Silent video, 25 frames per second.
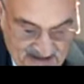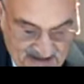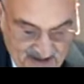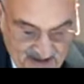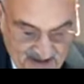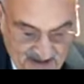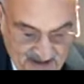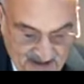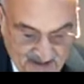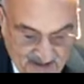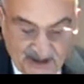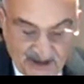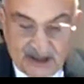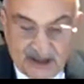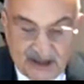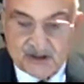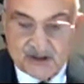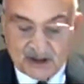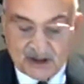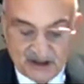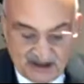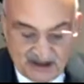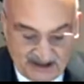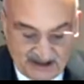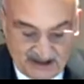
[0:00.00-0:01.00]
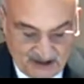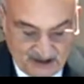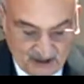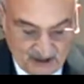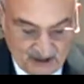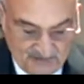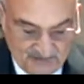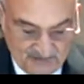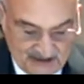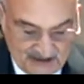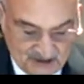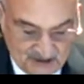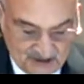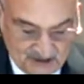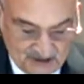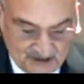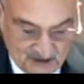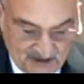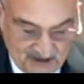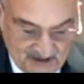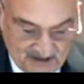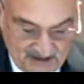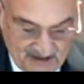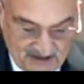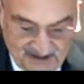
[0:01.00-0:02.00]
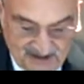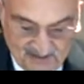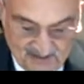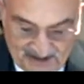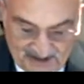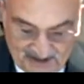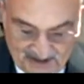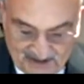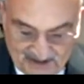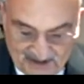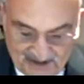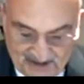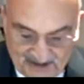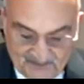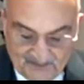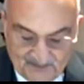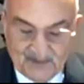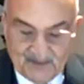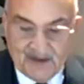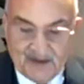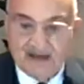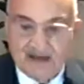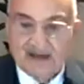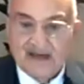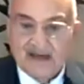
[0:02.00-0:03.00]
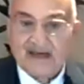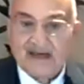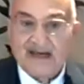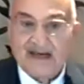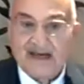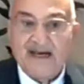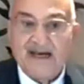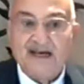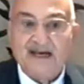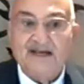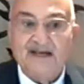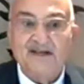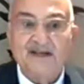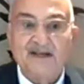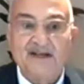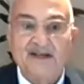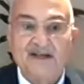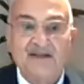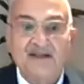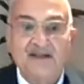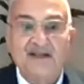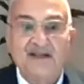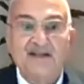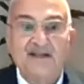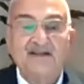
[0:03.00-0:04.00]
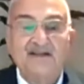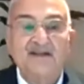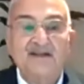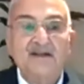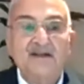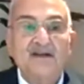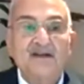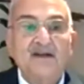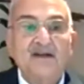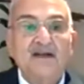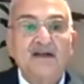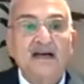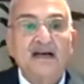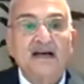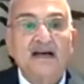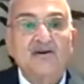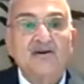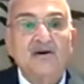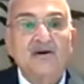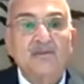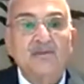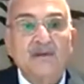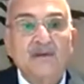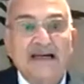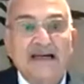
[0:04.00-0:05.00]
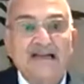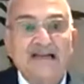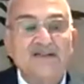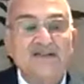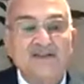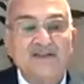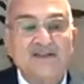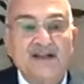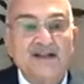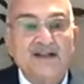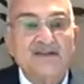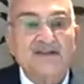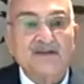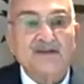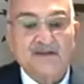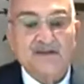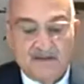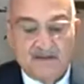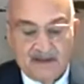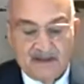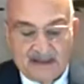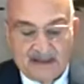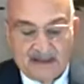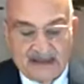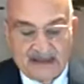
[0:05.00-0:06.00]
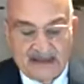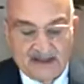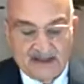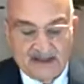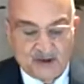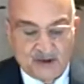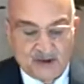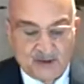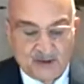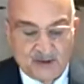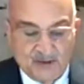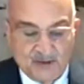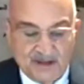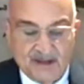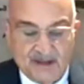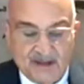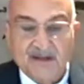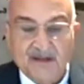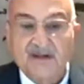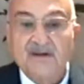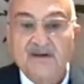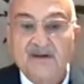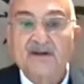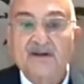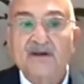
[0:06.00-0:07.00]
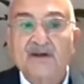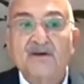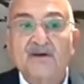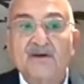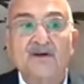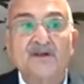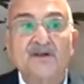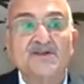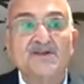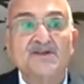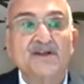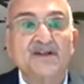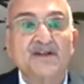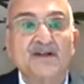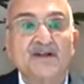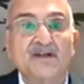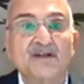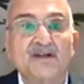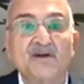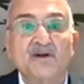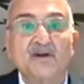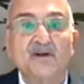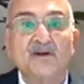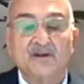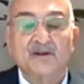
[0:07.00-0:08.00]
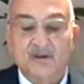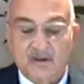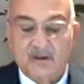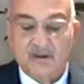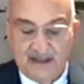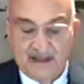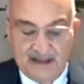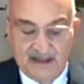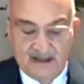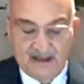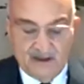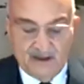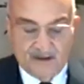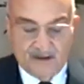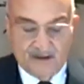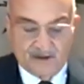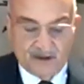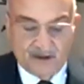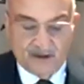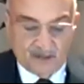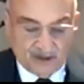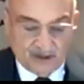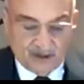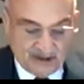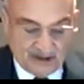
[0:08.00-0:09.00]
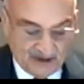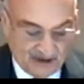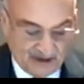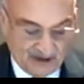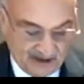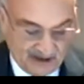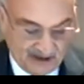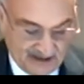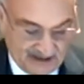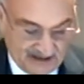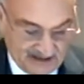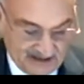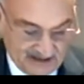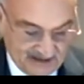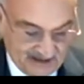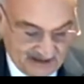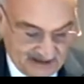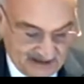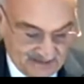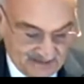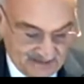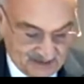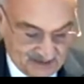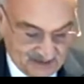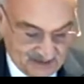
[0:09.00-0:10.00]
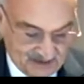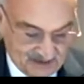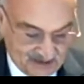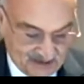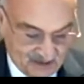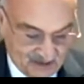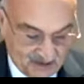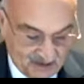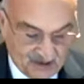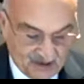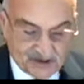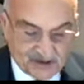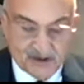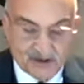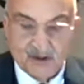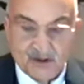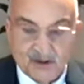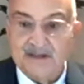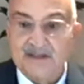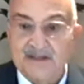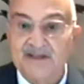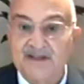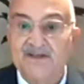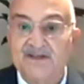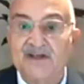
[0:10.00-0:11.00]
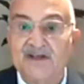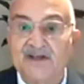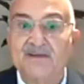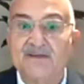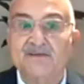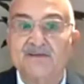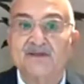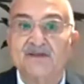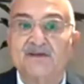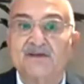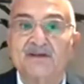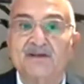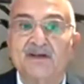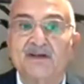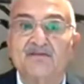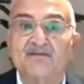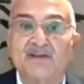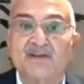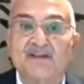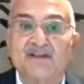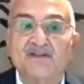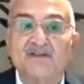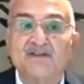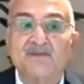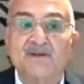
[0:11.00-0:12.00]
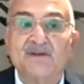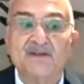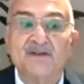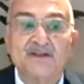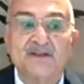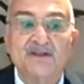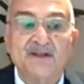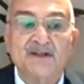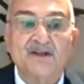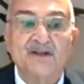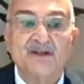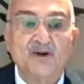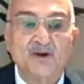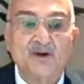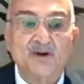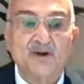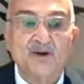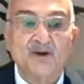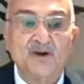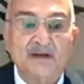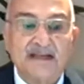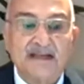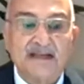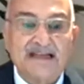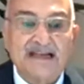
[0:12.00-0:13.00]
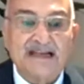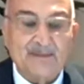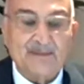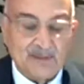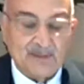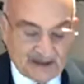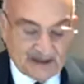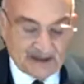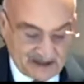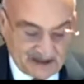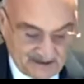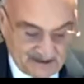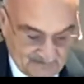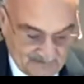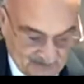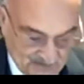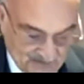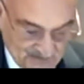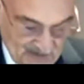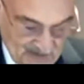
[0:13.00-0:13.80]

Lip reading: regional innovation among them, and indeed our mindset has to be considered not only in entrepreneurial terms, but also in terms of investment in human capital.